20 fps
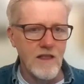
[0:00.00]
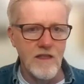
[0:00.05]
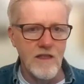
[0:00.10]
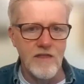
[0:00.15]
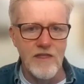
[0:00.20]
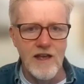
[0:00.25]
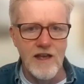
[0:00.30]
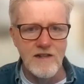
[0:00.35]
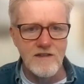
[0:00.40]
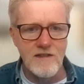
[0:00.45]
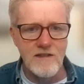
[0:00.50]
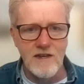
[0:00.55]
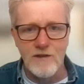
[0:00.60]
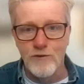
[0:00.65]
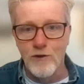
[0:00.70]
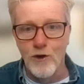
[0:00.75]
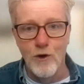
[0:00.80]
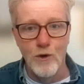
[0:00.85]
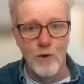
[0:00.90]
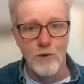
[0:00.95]
that's
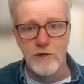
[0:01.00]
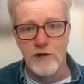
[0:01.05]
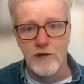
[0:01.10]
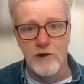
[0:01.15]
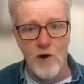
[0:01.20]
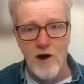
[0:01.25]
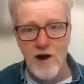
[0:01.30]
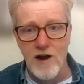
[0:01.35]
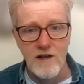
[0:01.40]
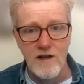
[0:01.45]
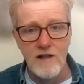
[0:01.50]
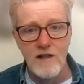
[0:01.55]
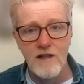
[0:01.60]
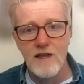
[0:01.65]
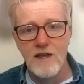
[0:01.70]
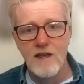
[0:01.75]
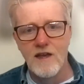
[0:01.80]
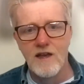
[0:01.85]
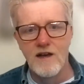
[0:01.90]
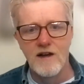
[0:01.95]
like the holy grail
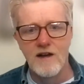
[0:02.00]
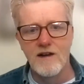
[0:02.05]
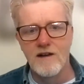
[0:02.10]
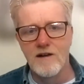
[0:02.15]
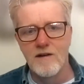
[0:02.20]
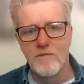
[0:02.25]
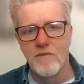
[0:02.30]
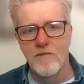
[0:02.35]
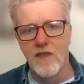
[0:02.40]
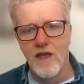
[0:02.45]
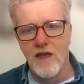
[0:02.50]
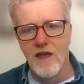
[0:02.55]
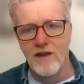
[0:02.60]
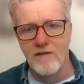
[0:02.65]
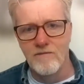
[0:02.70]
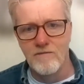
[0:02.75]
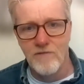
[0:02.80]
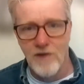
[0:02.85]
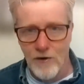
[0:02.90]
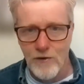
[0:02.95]
um,
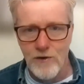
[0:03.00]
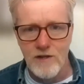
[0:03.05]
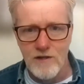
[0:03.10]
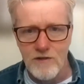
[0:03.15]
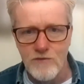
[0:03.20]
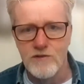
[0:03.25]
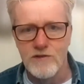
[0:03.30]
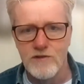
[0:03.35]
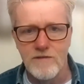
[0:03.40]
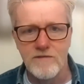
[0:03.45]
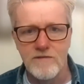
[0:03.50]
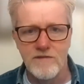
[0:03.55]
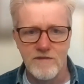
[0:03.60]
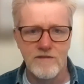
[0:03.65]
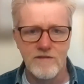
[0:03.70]
and very elusive.